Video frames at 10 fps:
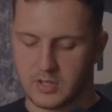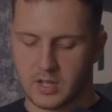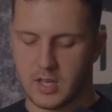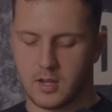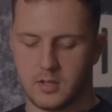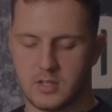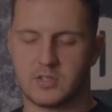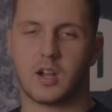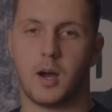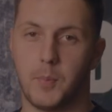Again,
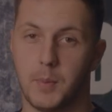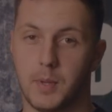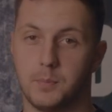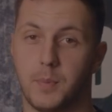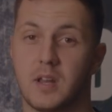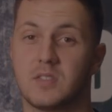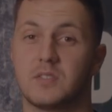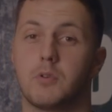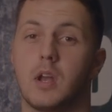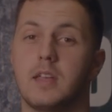it's a compliment, but
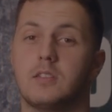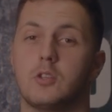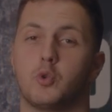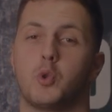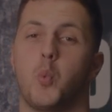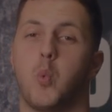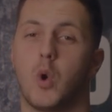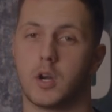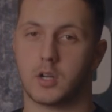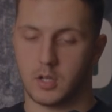it's related to the
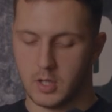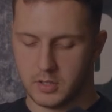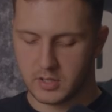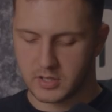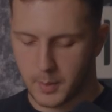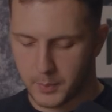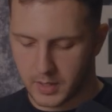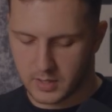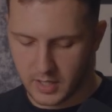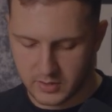work this
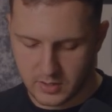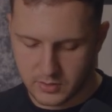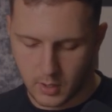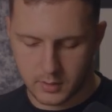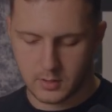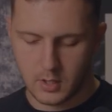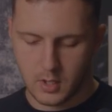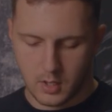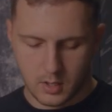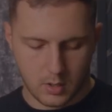company does. It's not
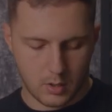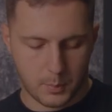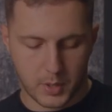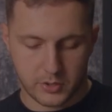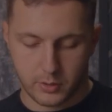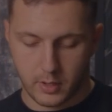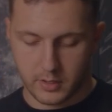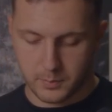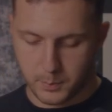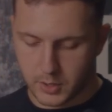on a personal